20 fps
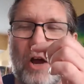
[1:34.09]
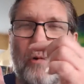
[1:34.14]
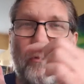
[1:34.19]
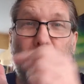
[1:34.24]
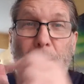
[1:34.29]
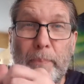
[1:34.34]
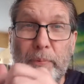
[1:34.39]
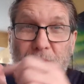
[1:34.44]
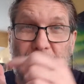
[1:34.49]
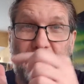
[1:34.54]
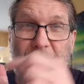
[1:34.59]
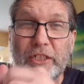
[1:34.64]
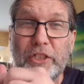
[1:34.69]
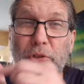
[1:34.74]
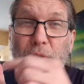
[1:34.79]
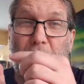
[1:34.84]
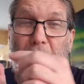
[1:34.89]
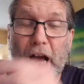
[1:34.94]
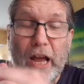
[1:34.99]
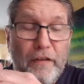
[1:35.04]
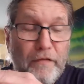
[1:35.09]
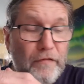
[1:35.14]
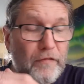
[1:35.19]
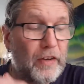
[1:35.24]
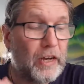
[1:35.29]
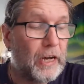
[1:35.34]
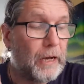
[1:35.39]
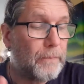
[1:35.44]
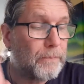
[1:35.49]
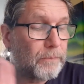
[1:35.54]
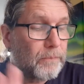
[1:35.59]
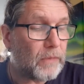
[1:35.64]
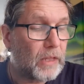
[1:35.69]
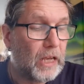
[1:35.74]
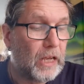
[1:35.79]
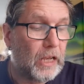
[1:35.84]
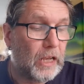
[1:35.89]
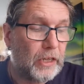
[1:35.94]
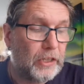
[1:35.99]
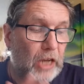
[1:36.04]
represents your life,
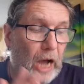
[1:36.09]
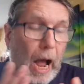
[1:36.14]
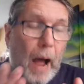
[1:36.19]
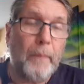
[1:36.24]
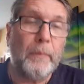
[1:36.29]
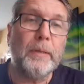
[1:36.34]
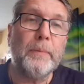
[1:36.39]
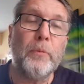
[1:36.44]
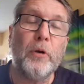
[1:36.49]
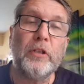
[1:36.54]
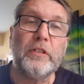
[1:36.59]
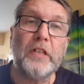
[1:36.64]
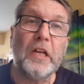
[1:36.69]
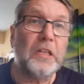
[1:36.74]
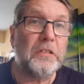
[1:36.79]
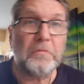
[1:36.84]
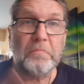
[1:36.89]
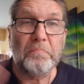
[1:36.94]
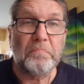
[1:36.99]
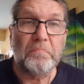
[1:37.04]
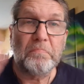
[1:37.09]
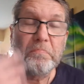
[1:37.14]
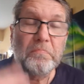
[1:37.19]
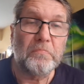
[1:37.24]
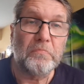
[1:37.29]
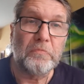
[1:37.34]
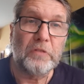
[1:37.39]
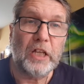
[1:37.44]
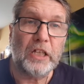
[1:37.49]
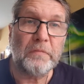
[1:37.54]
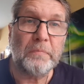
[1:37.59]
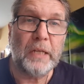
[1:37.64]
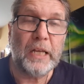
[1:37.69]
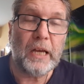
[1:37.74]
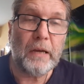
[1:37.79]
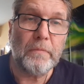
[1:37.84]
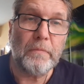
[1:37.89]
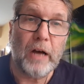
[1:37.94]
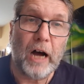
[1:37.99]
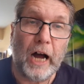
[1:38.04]
the hummingbird says, doesn't
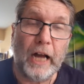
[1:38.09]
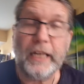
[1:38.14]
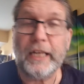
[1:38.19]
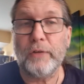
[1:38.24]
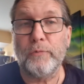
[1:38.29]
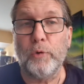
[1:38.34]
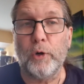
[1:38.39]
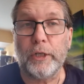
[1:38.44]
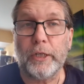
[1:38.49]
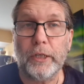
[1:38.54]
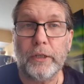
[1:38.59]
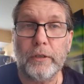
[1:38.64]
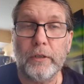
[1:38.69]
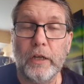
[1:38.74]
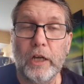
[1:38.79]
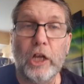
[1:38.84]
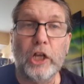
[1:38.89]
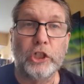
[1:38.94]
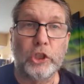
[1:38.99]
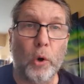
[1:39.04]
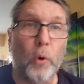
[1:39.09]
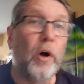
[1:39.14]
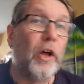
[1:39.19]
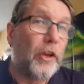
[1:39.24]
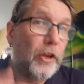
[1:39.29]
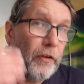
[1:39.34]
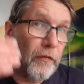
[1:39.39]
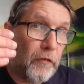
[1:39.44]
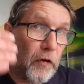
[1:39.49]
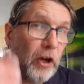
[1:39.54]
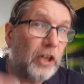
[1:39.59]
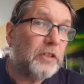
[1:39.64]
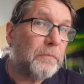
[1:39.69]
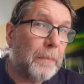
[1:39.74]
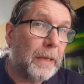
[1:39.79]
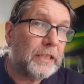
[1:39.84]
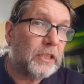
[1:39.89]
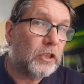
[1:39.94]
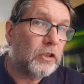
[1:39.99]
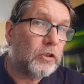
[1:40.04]
matter, I can work it. So the first
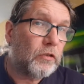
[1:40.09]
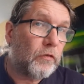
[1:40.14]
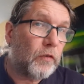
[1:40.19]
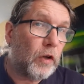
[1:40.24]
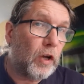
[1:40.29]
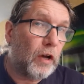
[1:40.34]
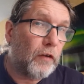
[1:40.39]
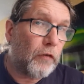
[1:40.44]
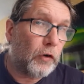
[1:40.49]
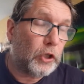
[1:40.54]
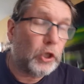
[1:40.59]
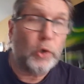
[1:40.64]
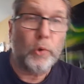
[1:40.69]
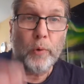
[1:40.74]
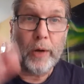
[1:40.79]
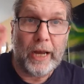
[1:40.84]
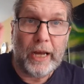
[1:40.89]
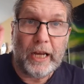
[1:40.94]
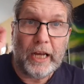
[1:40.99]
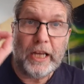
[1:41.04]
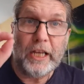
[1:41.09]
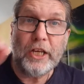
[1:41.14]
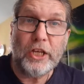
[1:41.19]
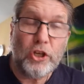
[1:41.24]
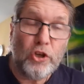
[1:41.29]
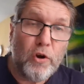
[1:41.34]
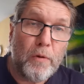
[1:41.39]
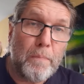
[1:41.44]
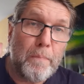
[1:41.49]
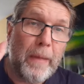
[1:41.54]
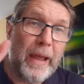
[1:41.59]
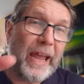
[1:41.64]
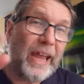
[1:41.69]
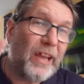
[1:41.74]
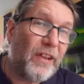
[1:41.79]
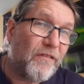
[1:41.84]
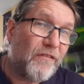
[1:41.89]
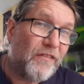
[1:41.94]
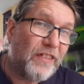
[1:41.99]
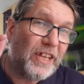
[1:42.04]
message for you in your
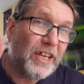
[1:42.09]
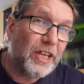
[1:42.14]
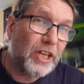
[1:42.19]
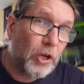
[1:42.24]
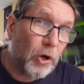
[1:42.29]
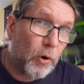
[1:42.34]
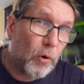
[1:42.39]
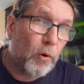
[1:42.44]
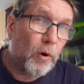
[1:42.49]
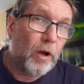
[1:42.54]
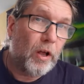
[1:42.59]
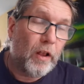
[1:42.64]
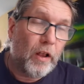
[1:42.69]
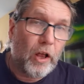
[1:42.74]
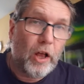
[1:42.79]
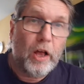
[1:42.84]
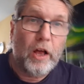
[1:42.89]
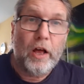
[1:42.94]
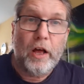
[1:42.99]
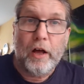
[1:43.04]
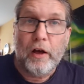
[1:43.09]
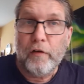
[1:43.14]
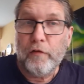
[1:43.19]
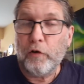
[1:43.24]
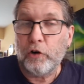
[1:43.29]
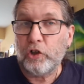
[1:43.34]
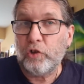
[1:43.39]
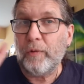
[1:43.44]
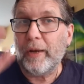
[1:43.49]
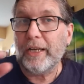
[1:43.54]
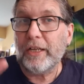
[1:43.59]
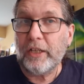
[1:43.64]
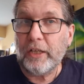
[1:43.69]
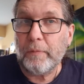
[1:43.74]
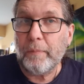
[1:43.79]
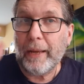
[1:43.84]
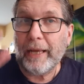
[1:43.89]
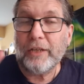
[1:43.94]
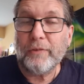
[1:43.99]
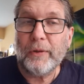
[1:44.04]
May video for
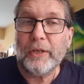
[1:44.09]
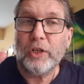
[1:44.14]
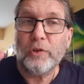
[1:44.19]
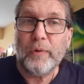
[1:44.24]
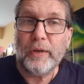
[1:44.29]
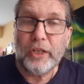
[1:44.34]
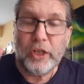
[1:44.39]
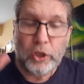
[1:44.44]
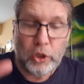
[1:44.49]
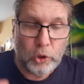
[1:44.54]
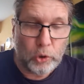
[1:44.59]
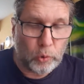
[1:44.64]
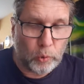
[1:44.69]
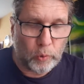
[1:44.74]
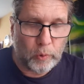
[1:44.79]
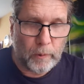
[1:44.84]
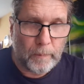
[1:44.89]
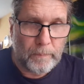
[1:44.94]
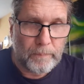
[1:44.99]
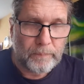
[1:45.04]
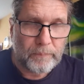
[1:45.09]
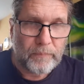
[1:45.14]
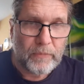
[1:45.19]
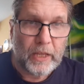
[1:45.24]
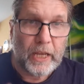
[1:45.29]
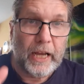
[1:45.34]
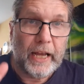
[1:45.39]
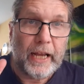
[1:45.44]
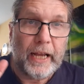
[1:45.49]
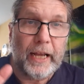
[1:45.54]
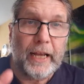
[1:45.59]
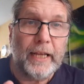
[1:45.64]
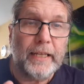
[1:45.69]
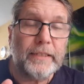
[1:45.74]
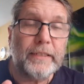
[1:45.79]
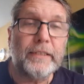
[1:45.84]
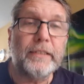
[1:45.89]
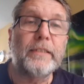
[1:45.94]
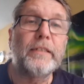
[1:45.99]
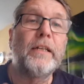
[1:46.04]
May 2022
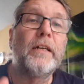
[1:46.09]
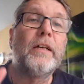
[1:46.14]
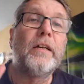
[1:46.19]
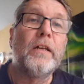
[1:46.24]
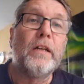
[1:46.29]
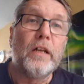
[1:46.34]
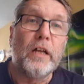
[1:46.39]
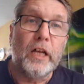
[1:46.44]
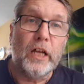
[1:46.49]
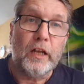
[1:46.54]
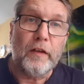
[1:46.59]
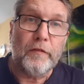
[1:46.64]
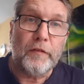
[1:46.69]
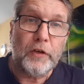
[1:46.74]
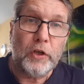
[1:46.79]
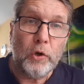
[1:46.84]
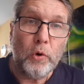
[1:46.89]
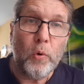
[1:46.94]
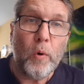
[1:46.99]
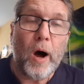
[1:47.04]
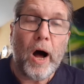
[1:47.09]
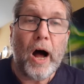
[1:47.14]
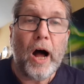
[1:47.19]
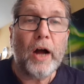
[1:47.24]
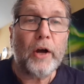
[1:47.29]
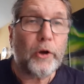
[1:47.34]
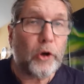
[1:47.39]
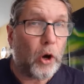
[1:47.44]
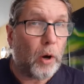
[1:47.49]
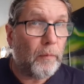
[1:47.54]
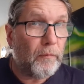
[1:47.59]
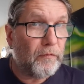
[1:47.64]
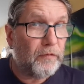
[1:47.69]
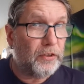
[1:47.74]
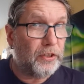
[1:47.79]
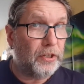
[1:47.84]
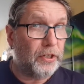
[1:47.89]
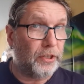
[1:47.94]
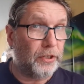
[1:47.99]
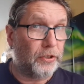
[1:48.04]
is, if you are
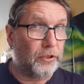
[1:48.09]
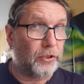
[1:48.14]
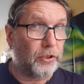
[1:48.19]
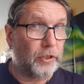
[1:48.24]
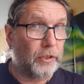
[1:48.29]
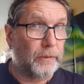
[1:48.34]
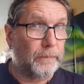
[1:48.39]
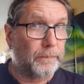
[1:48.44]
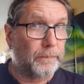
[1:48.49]
confident,